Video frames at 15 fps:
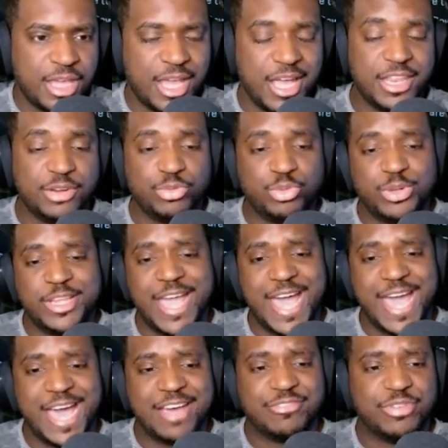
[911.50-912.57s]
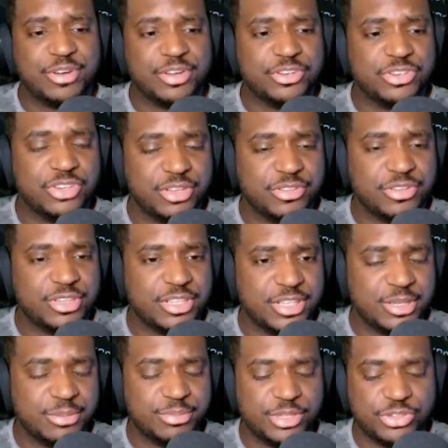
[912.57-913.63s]
And then we have another
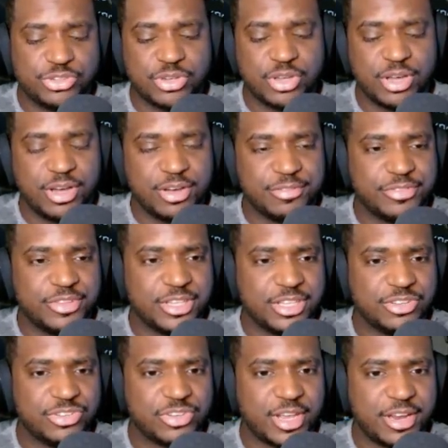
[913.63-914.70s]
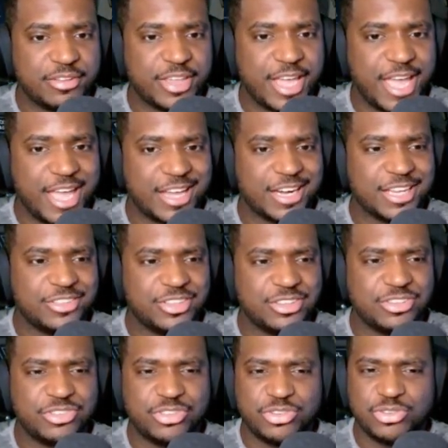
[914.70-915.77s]
image of the inside of the hangar. And I think
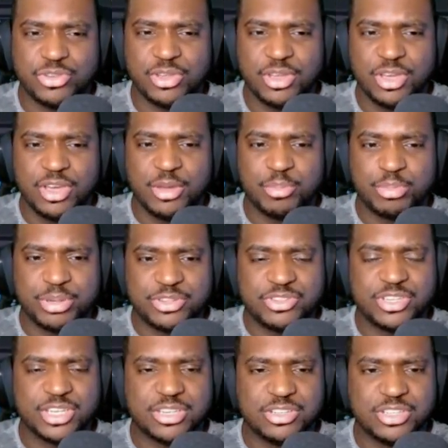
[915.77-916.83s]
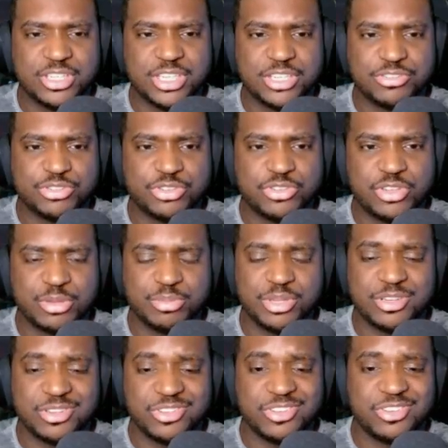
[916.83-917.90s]
this is particularly interesting
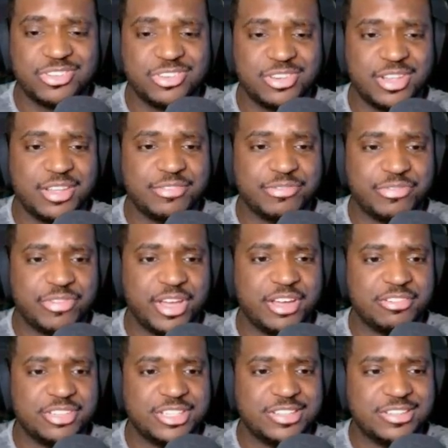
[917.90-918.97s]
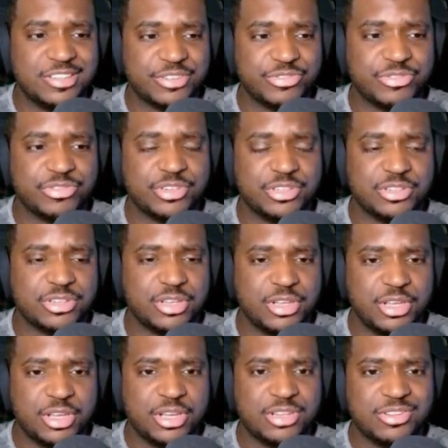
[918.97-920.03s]
because this is a very different
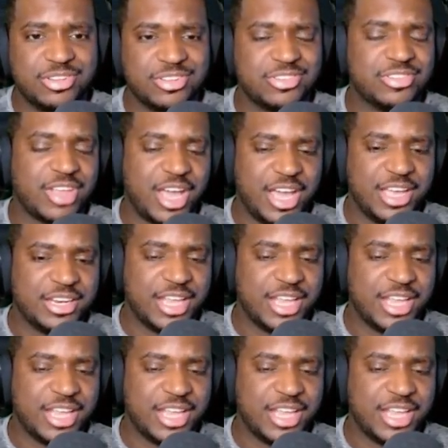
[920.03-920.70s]
design